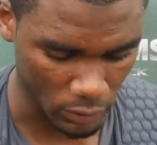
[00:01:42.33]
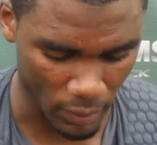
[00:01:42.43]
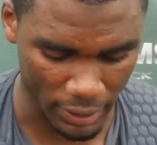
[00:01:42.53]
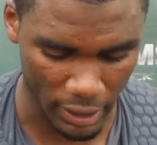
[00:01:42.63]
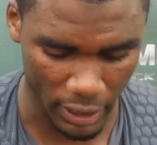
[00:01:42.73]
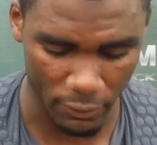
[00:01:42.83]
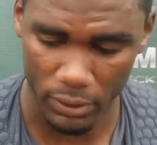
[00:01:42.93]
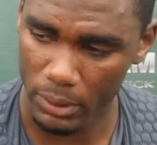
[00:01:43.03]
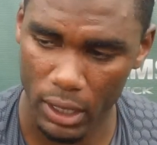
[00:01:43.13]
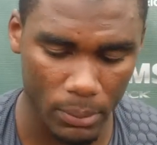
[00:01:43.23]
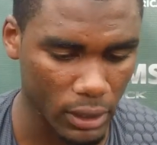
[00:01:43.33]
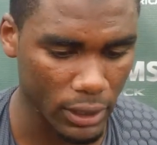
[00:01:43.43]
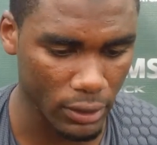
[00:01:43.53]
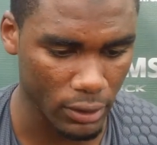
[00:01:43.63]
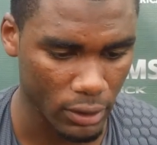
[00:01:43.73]
So right now, Kevin is becoming the
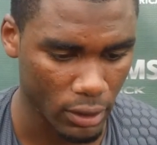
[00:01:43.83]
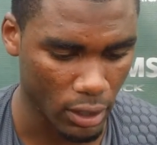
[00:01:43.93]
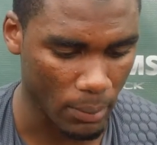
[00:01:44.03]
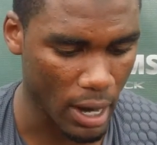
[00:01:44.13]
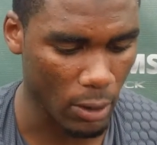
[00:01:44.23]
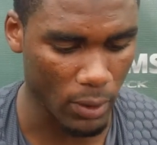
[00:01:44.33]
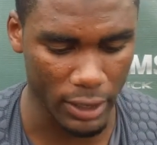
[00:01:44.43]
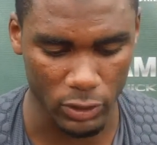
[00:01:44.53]
leader uh, behind Ryan.